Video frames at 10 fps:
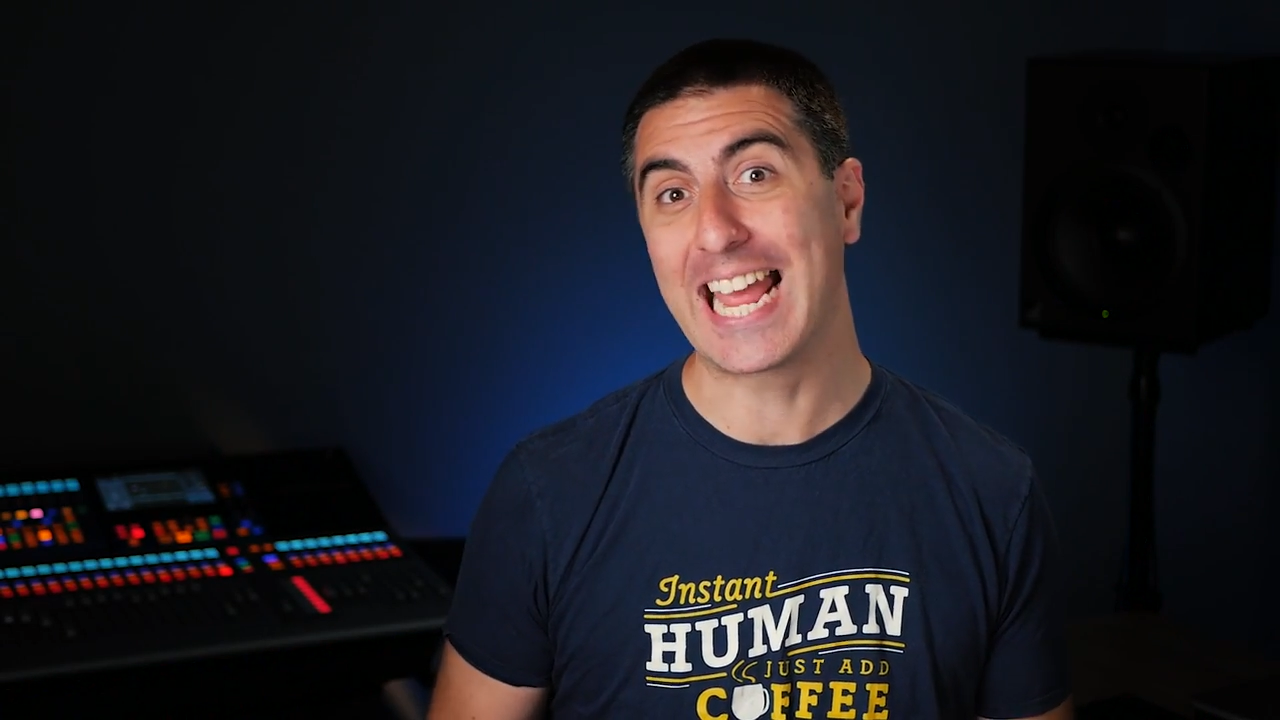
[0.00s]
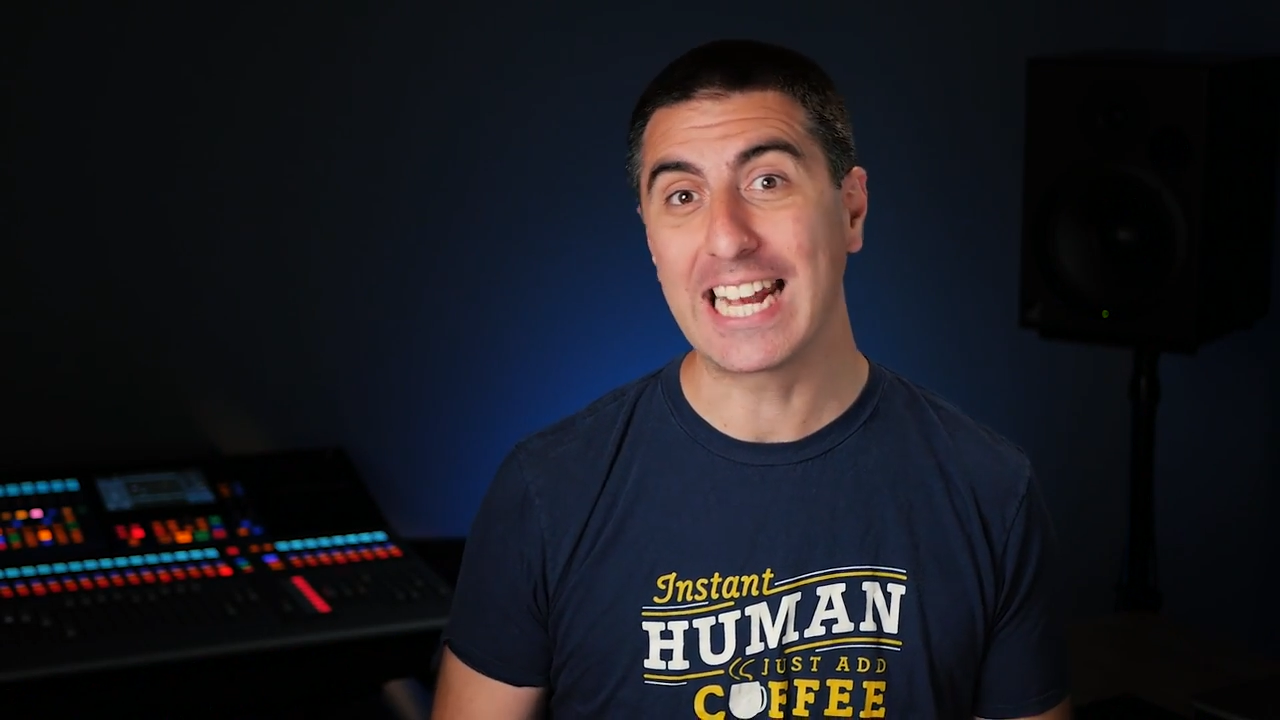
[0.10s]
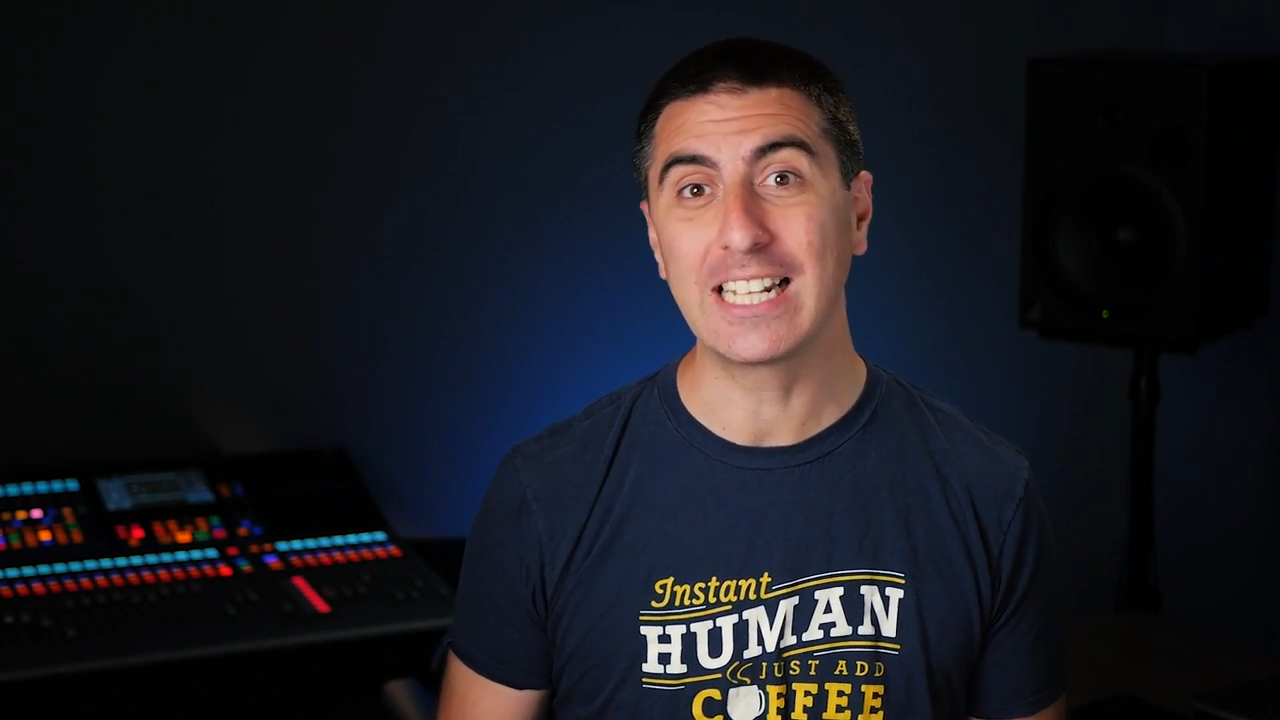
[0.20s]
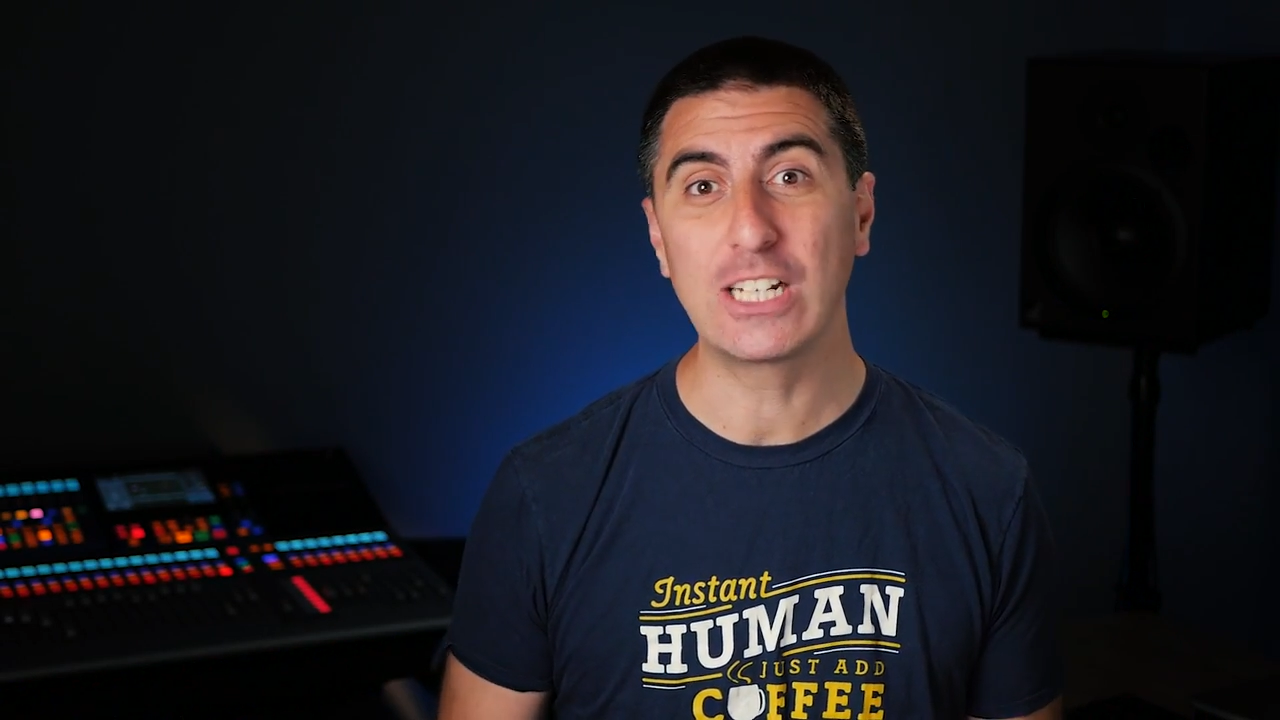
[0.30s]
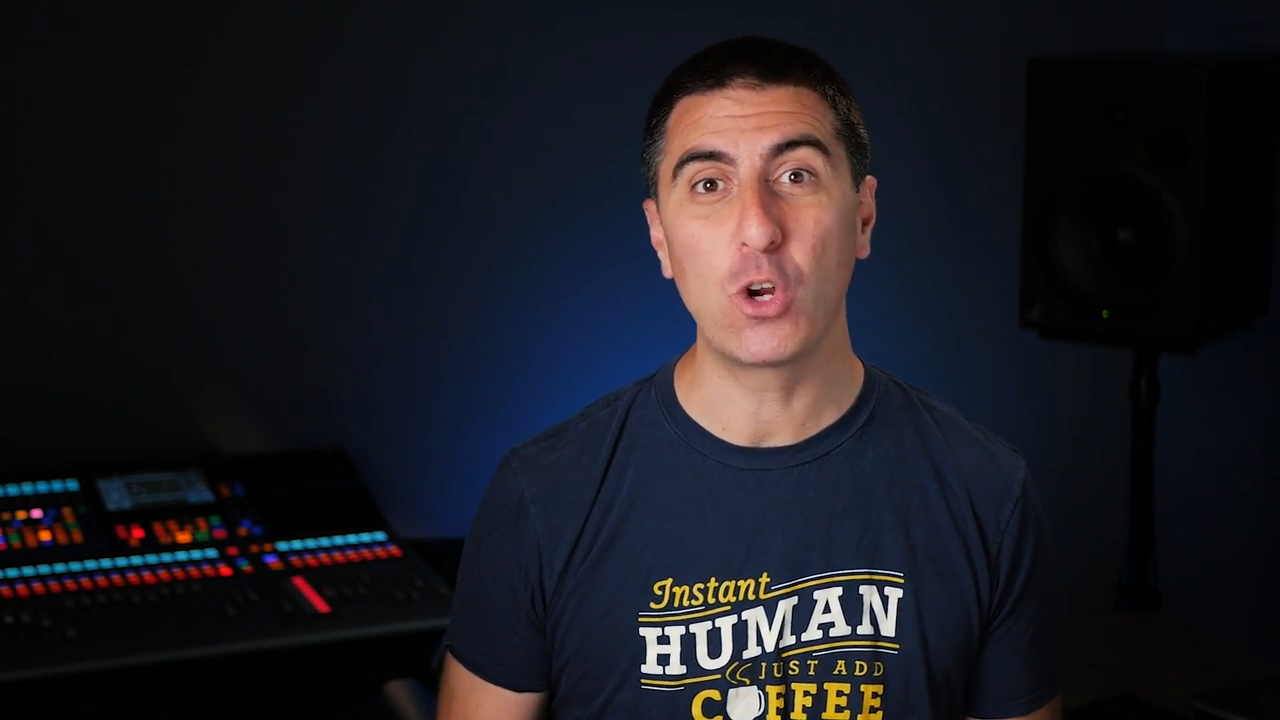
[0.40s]

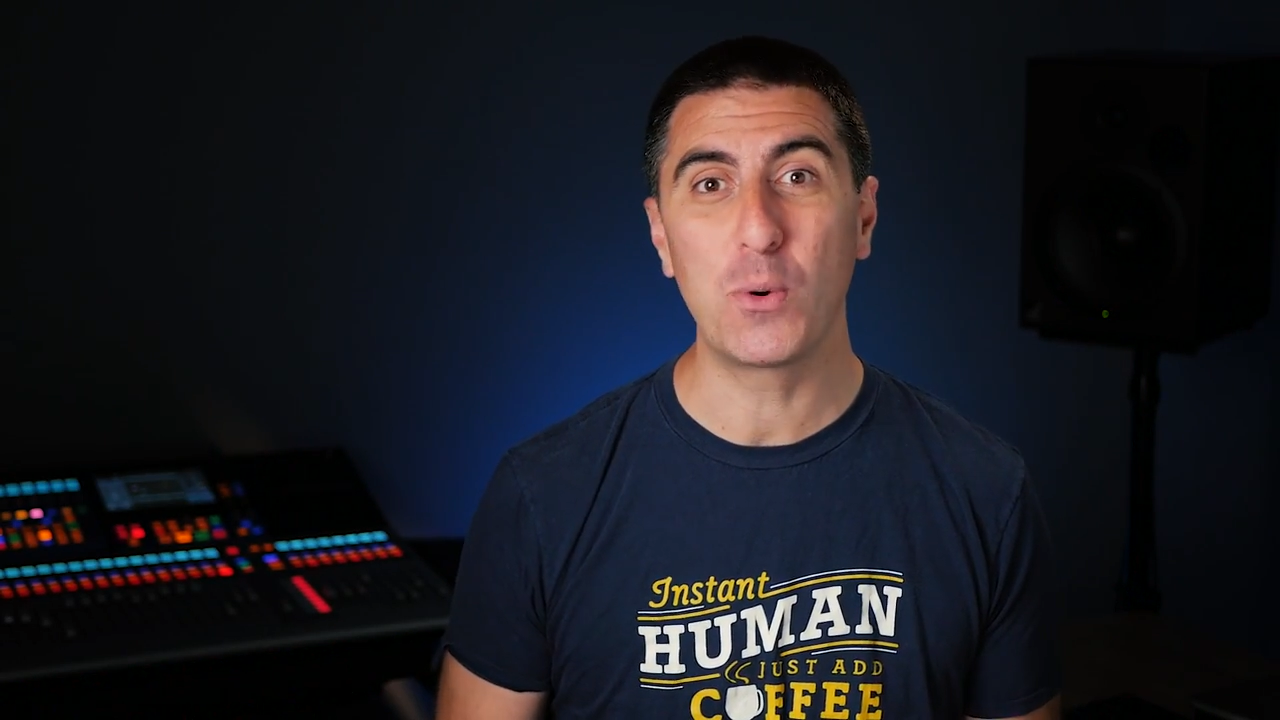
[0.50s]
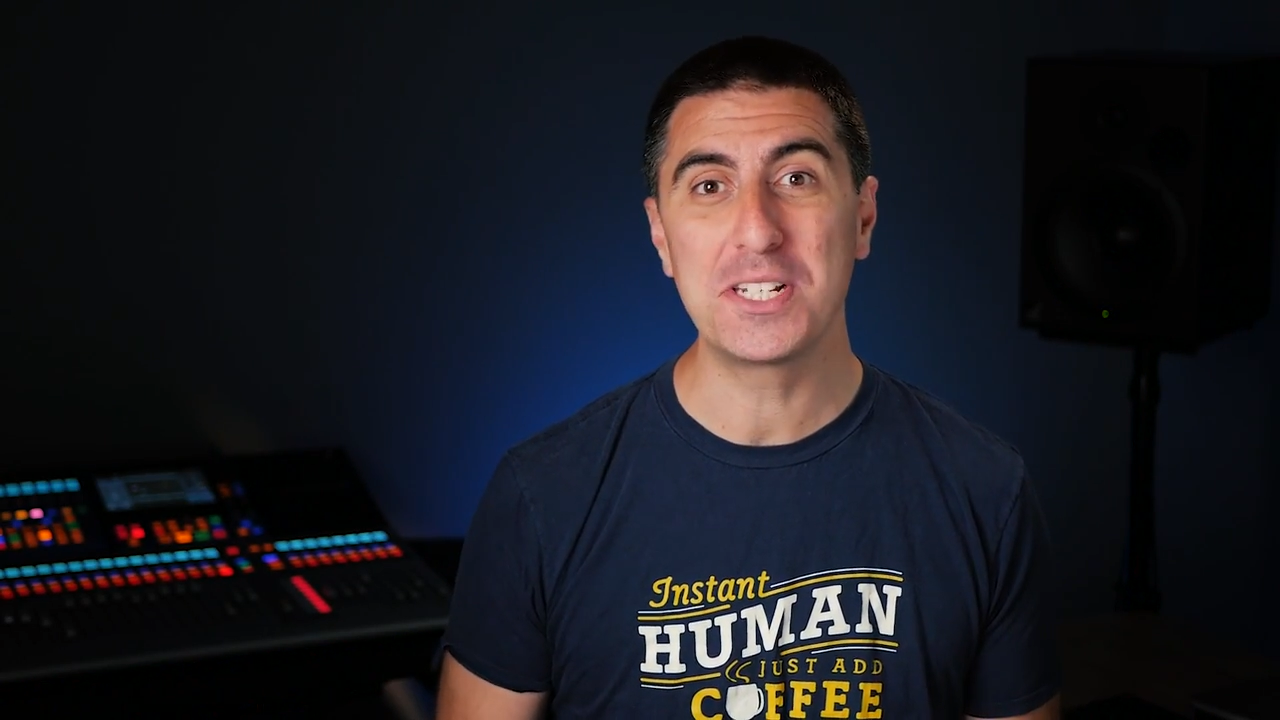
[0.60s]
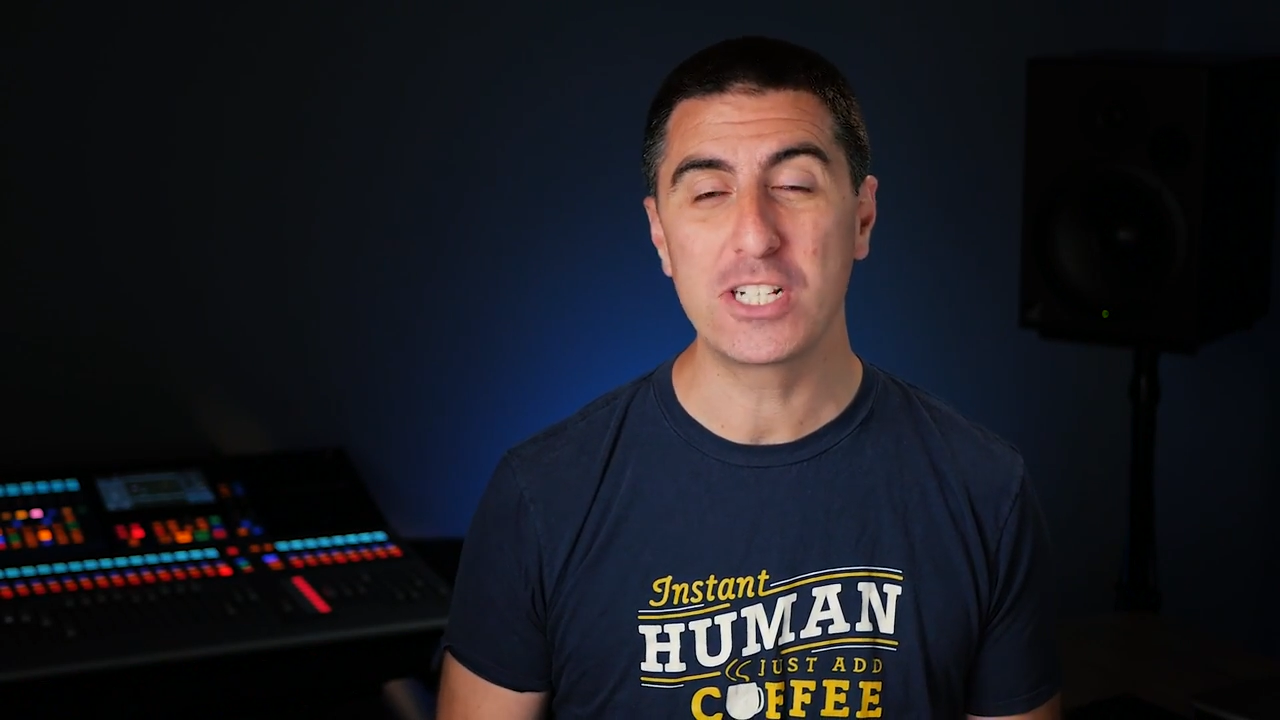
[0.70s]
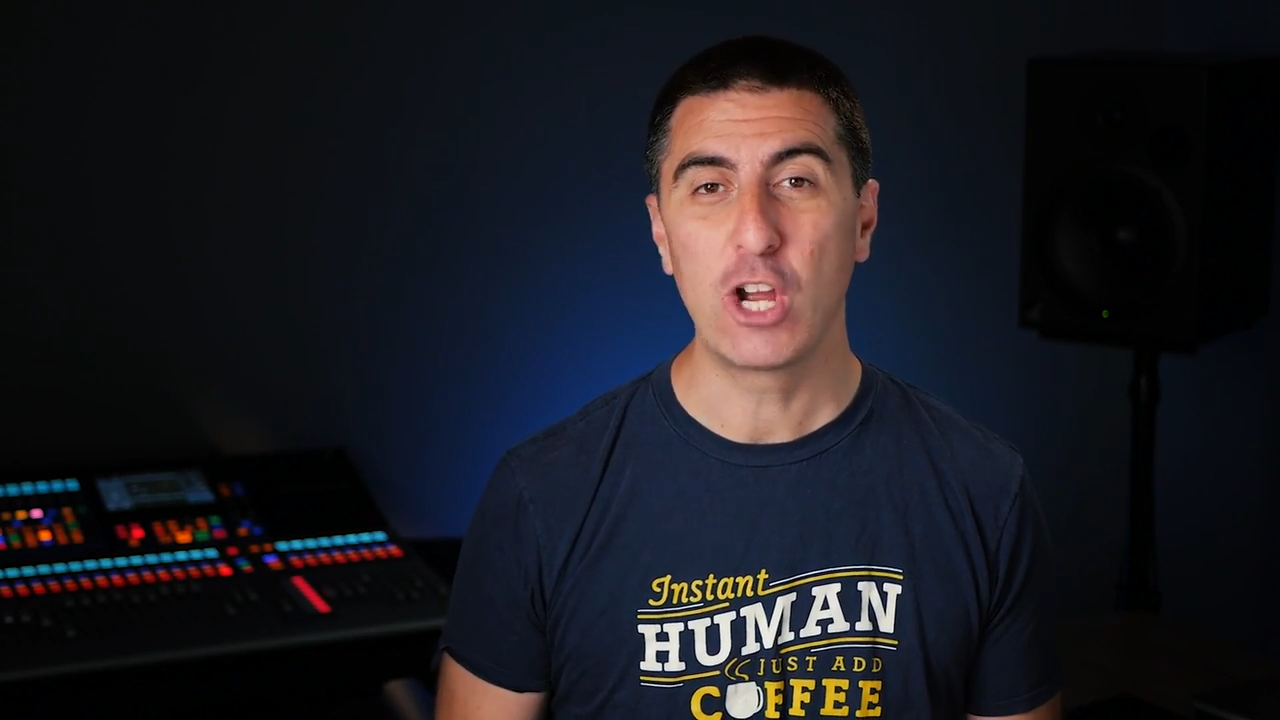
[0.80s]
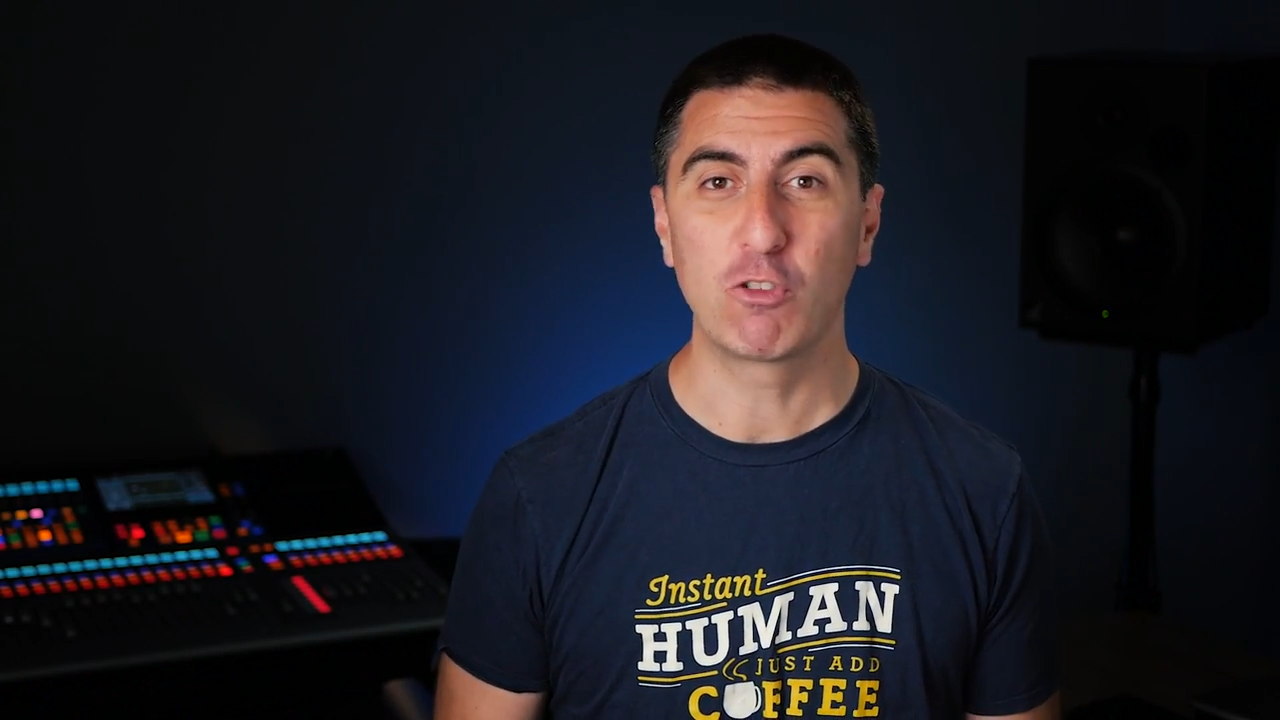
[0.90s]
handling
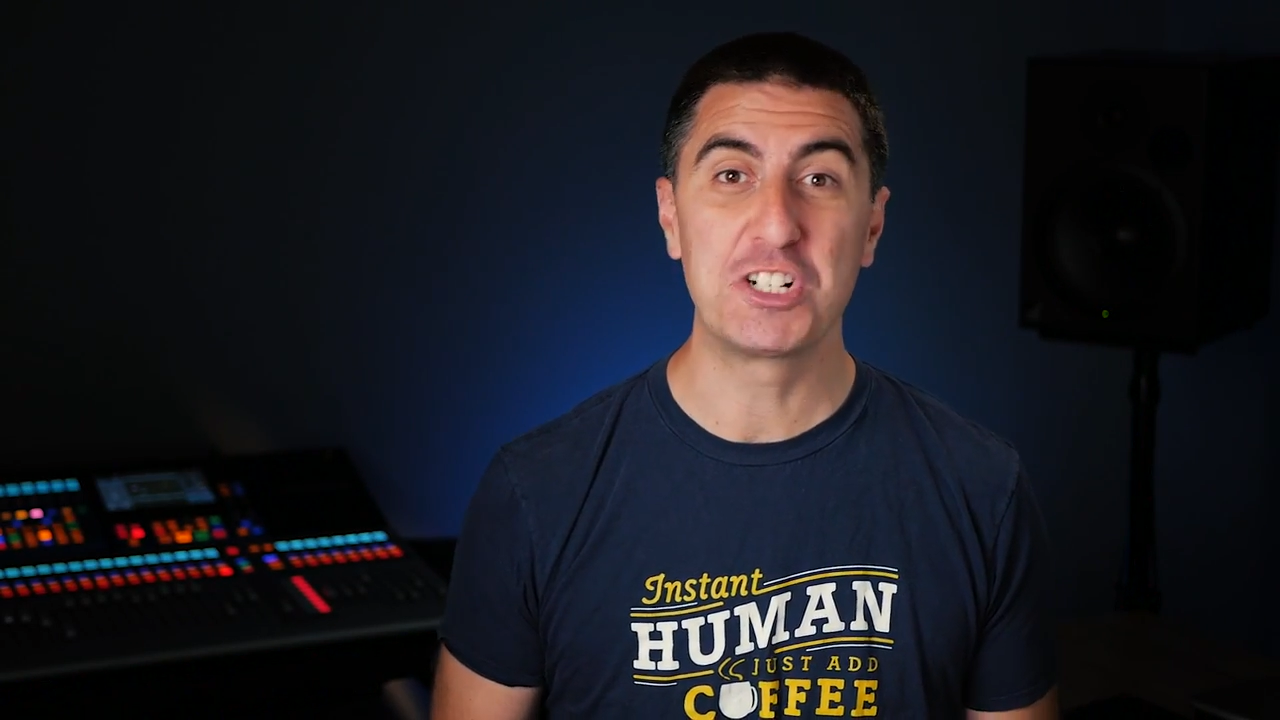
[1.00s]
noise,